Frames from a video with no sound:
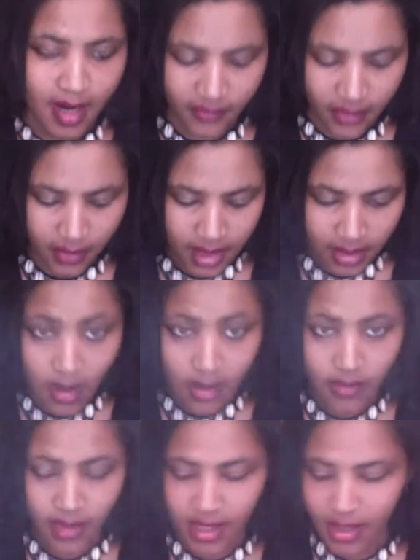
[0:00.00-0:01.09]
the grid. You are a
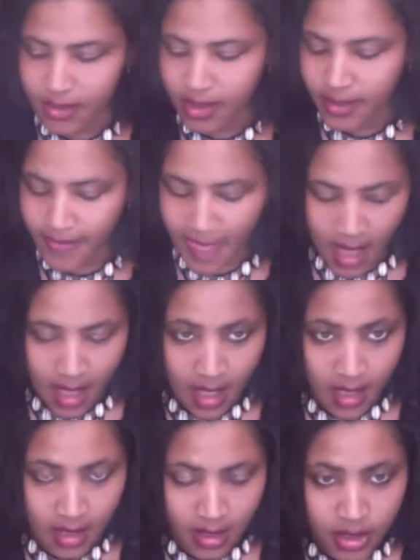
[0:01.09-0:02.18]
grid holder.
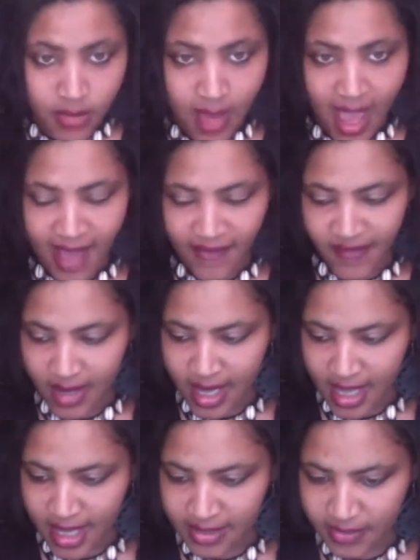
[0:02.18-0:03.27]
You have your
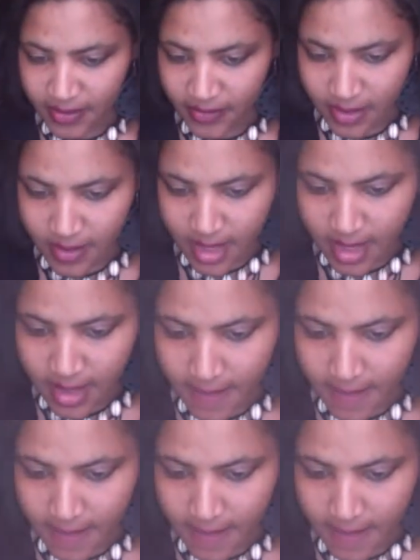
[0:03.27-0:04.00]
hands on the grid.